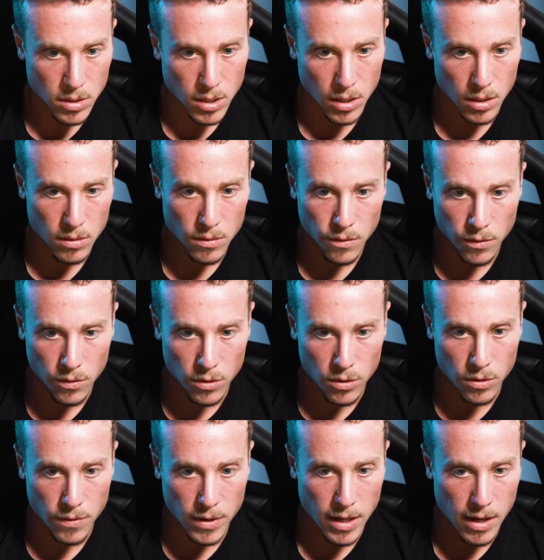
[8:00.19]
Okay,
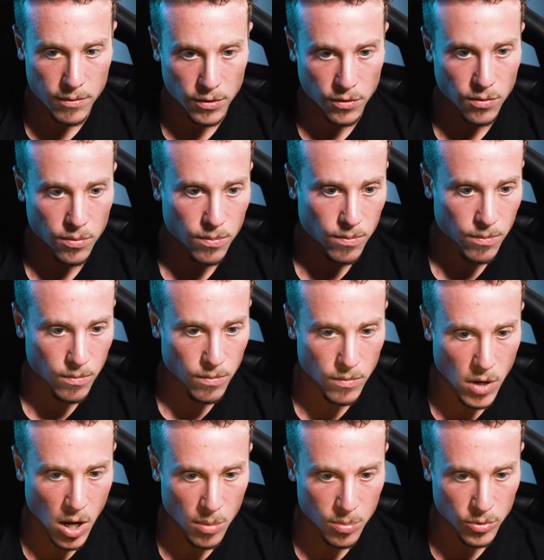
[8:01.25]
so if I have a
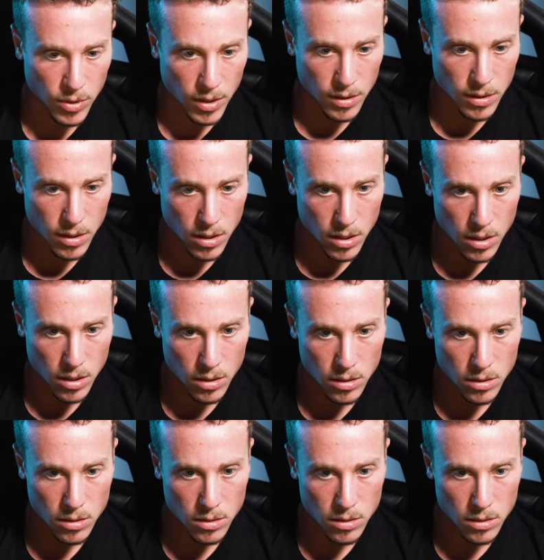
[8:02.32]
opper right there,